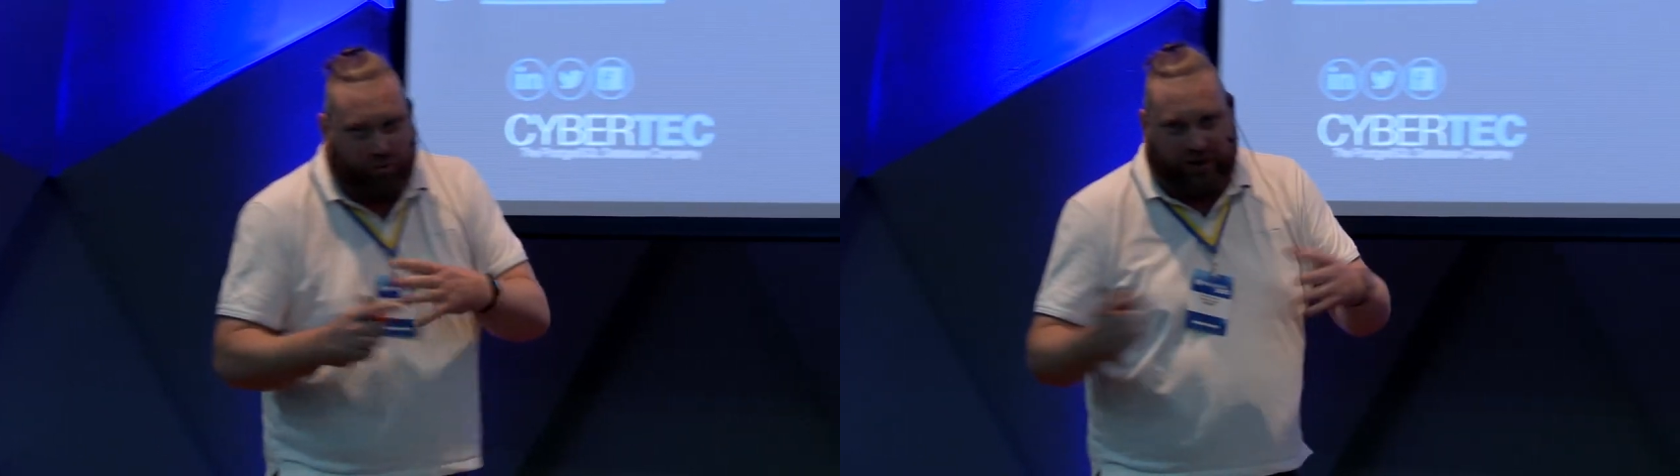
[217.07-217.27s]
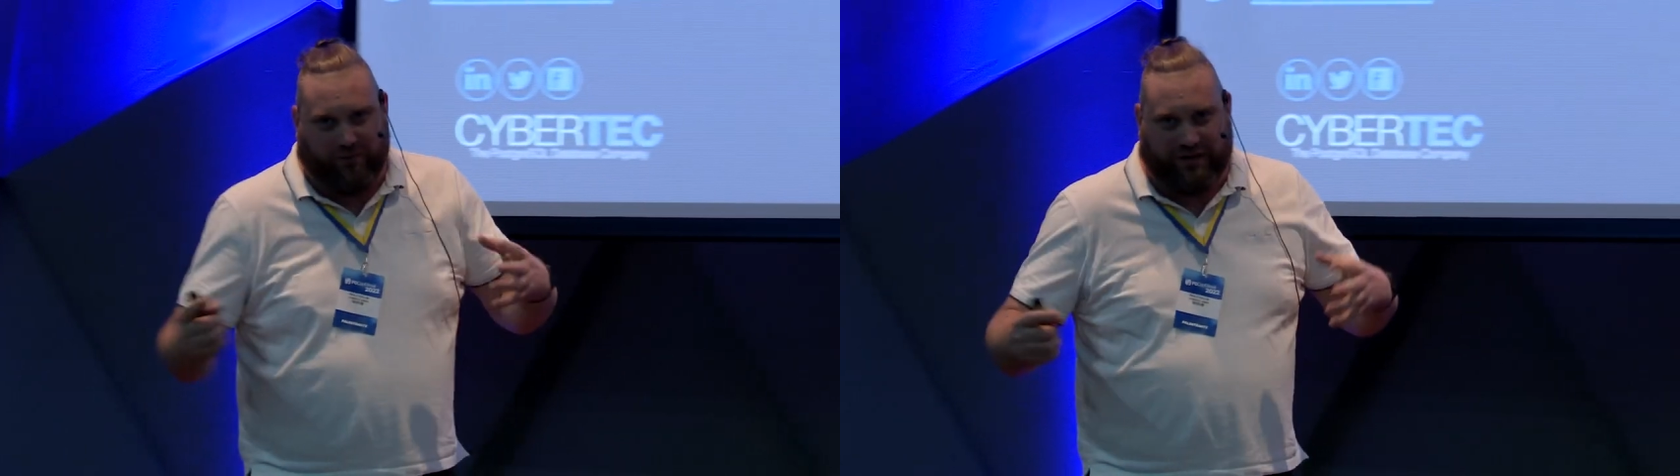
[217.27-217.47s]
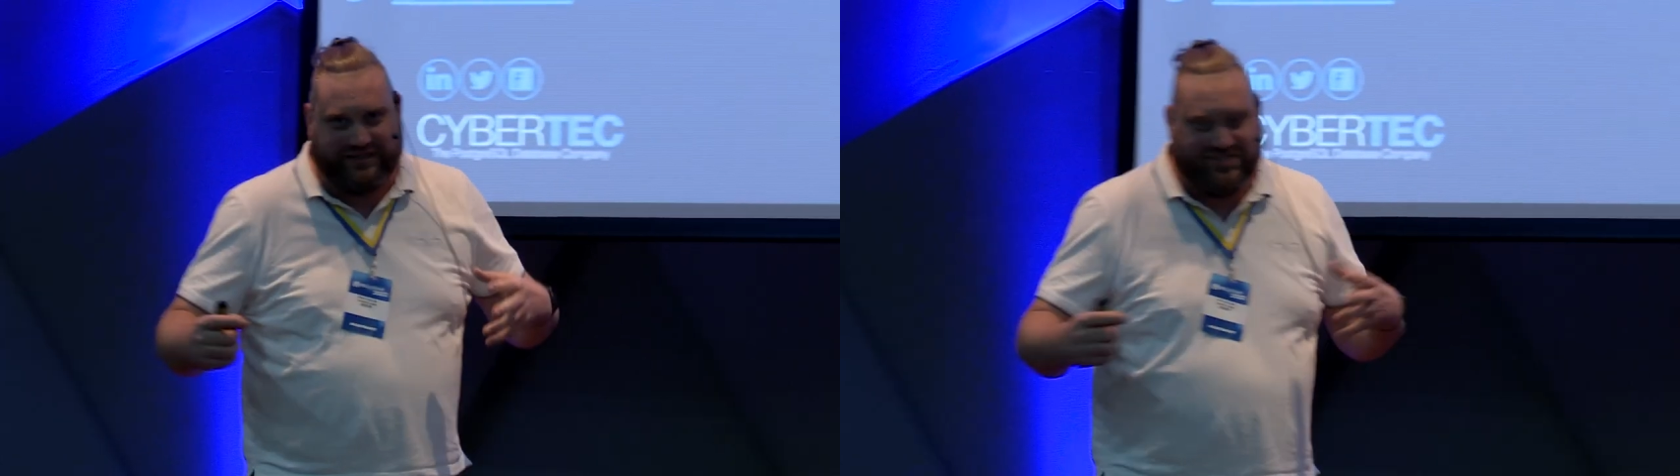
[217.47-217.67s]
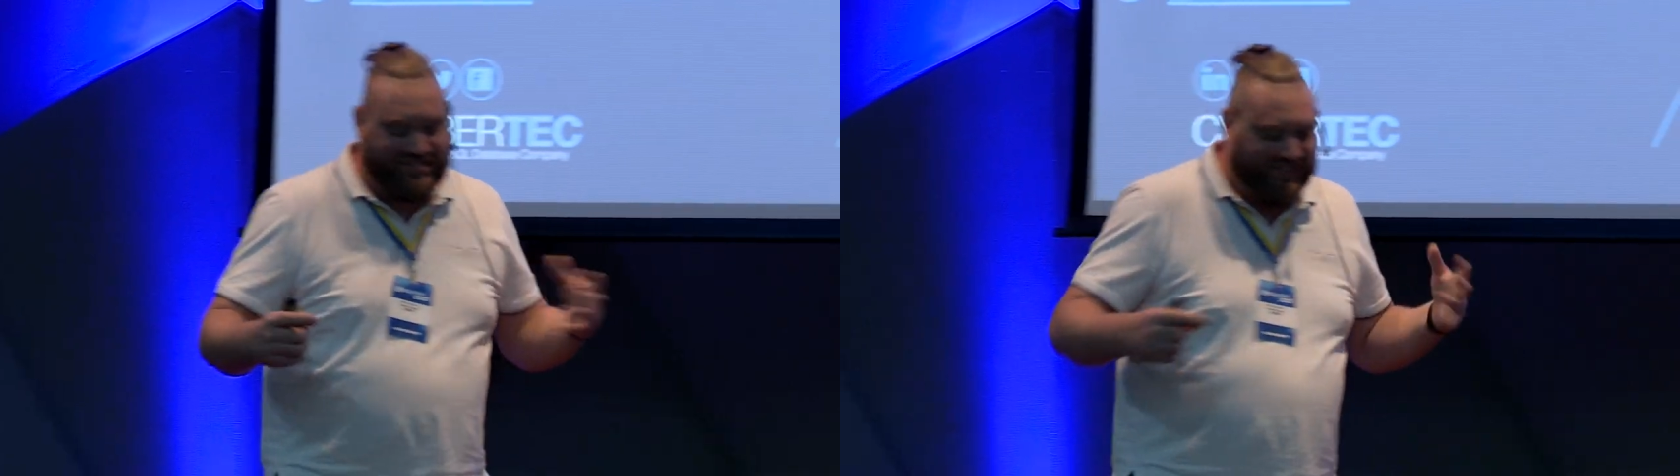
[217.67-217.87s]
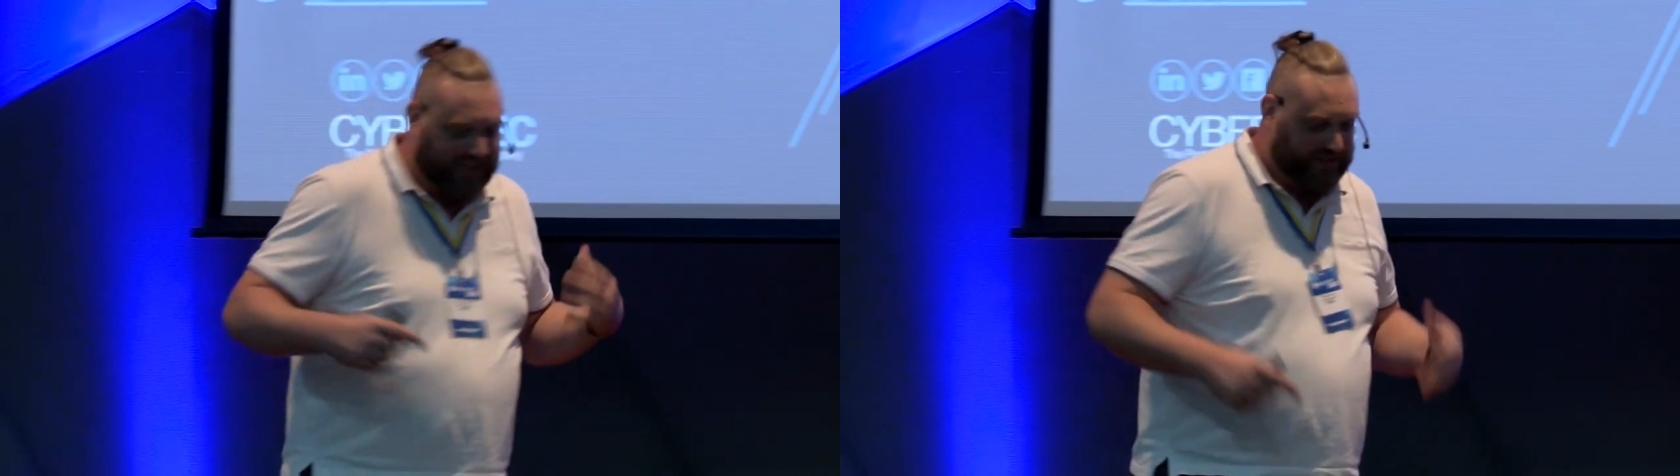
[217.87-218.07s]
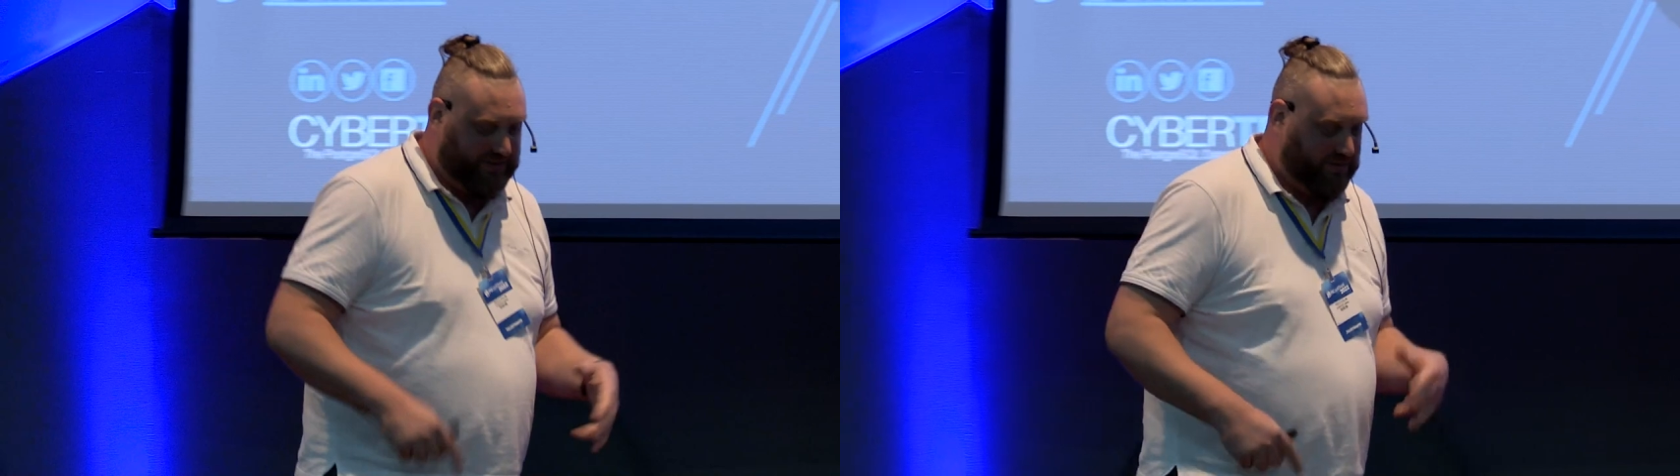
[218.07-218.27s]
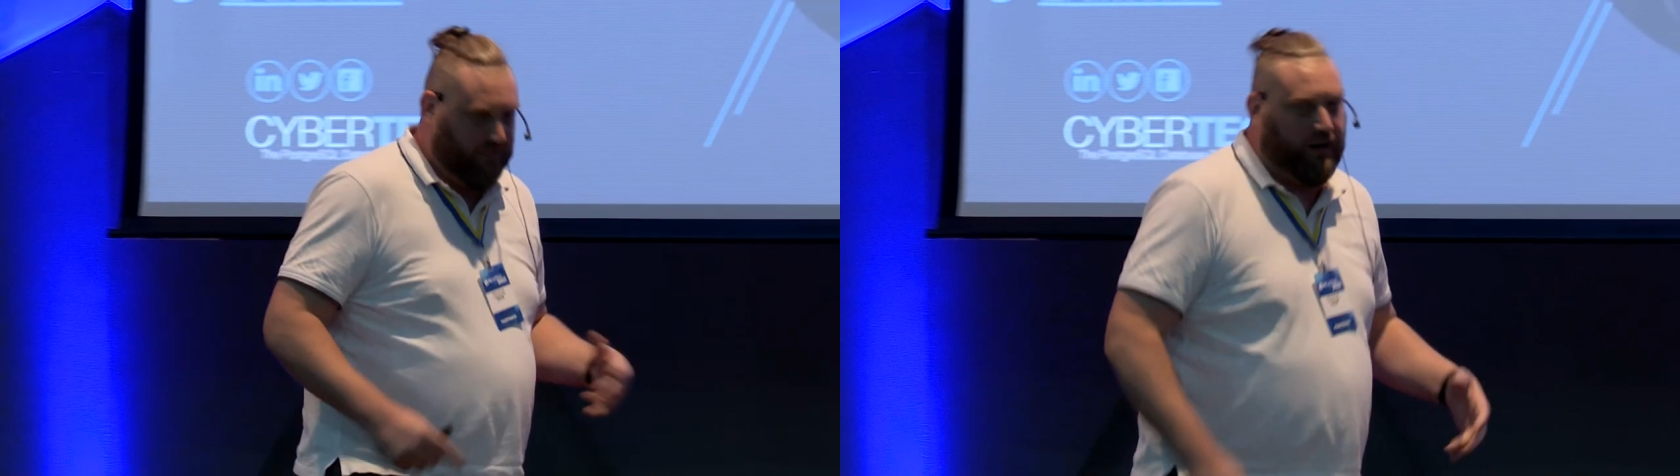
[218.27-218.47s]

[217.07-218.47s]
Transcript: anyone, just like to,